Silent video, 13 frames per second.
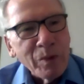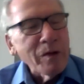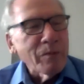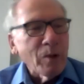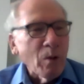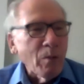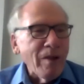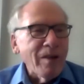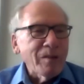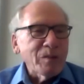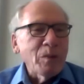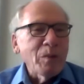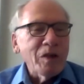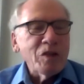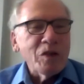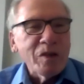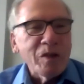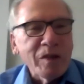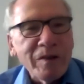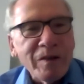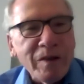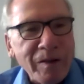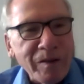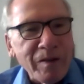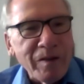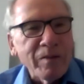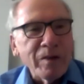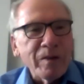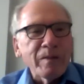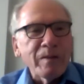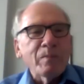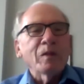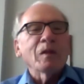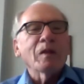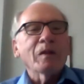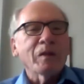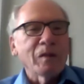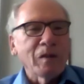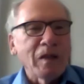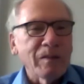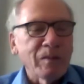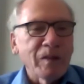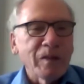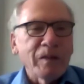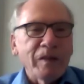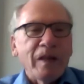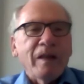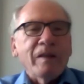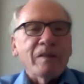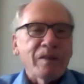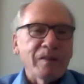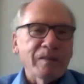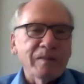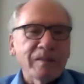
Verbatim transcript: Pretty profound question at a very political level in Canada.